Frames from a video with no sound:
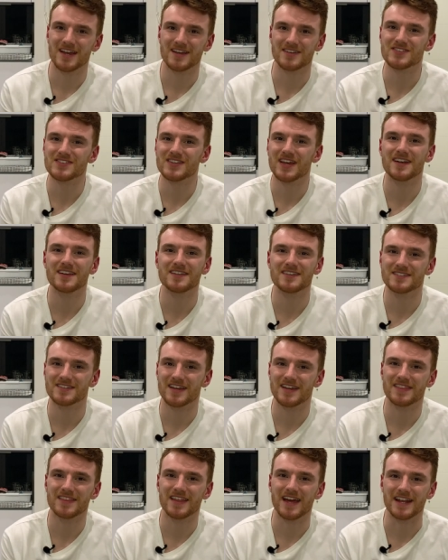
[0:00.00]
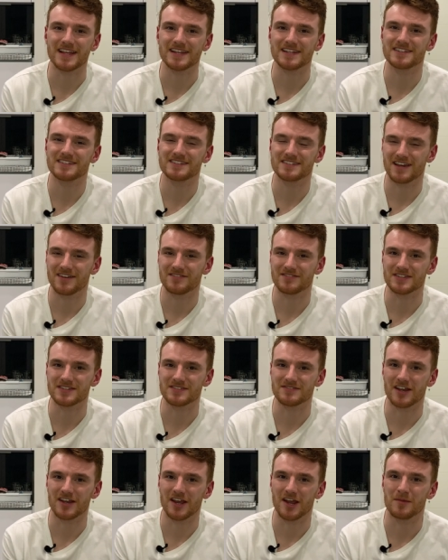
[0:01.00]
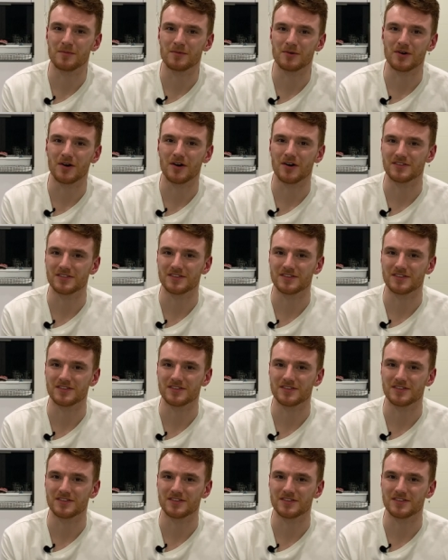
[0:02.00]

as Sandy said, that ETF is available on